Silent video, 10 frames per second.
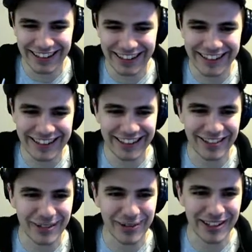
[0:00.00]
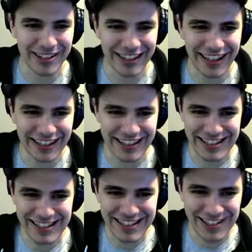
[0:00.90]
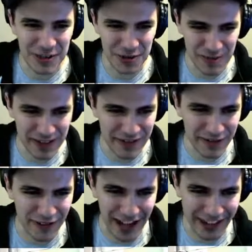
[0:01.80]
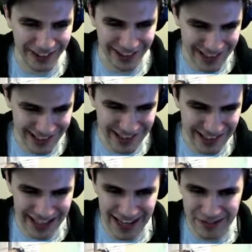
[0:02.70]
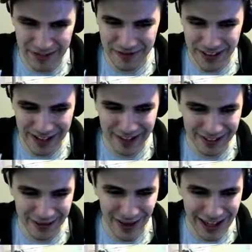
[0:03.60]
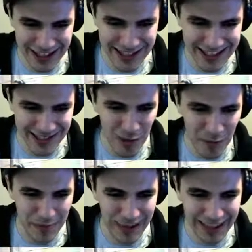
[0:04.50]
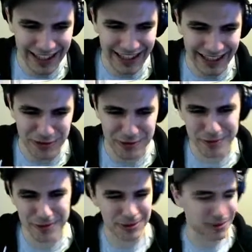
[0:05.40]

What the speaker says: Oh, what am I looking at? This is too big of a file. This is just a document file. Why is this so big? Ooh,